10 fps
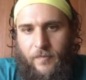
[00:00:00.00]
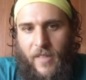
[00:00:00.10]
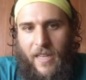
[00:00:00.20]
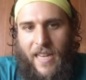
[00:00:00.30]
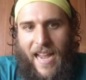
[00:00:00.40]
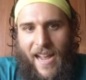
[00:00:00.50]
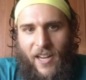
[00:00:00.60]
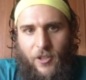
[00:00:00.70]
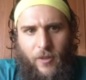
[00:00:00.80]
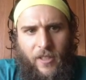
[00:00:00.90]
it
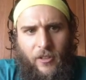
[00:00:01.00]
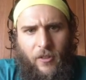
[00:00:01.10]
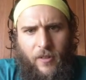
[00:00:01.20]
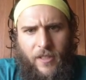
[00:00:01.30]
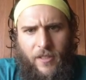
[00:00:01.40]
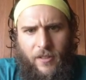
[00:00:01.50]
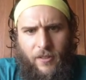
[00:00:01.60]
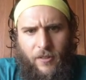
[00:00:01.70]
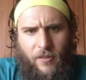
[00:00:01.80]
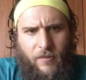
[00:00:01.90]
actually is going
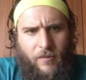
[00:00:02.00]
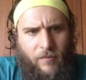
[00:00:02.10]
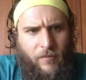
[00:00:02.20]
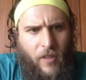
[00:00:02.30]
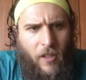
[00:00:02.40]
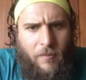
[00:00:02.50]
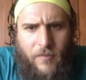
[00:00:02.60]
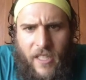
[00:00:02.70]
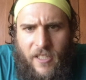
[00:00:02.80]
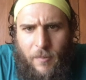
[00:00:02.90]
to, oh,
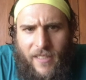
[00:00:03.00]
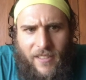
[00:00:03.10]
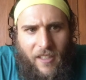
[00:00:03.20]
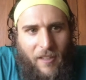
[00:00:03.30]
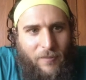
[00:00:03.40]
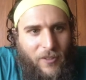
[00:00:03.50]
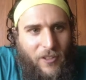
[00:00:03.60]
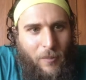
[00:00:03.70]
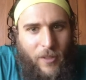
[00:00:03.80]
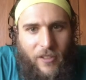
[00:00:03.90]
it's messed up for
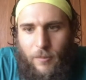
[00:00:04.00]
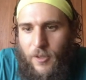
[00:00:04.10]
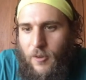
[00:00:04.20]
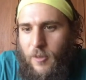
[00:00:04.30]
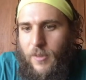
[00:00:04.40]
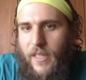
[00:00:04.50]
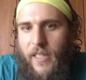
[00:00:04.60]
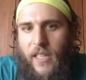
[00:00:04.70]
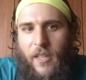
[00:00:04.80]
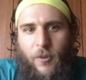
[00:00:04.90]
some reason. But
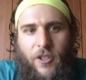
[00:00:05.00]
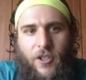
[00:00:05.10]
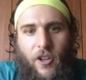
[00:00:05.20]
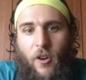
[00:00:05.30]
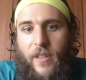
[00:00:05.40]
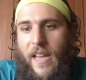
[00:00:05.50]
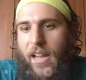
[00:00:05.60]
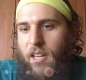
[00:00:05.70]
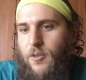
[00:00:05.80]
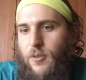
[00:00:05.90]
normally it would show the
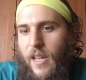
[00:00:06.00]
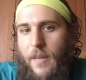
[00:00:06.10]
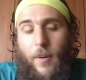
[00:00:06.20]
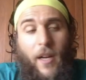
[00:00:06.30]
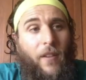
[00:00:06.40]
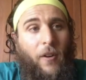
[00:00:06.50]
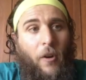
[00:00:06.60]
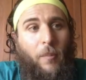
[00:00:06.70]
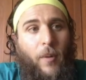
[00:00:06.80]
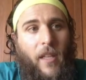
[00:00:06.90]
actual IPython
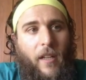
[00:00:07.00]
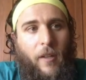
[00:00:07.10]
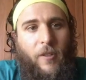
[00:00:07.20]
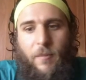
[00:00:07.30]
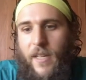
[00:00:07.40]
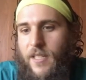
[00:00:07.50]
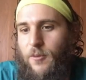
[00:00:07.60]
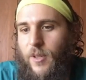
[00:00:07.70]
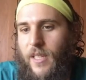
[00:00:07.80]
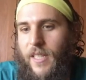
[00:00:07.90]
notebook here, which makes it
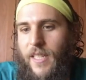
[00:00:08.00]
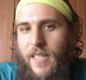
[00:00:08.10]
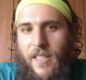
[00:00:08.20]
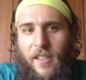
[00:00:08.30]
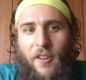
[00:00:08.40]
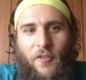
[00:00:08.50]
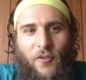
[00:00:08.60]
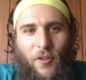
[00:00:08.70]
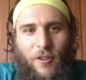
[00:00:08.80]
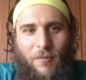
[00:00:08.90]
really easy
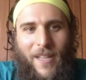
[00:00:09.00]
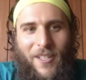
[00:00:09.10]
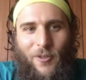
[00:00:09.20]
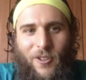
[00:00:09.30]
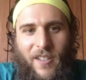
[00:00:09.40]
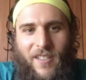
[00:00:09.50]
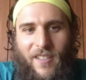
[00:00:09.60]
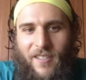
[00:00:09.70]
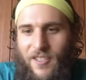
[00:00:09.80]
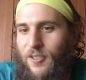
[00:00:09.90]
for your mentors
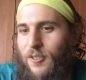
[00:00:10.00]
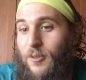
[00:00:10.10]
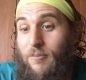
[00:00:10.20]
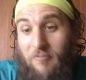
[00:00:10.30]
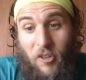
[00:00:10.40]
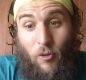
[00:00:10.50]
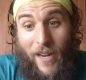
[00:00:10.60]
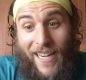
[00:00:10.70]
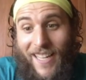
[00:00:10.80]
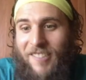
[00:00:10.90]
to
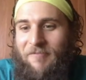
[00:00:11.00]
grade it.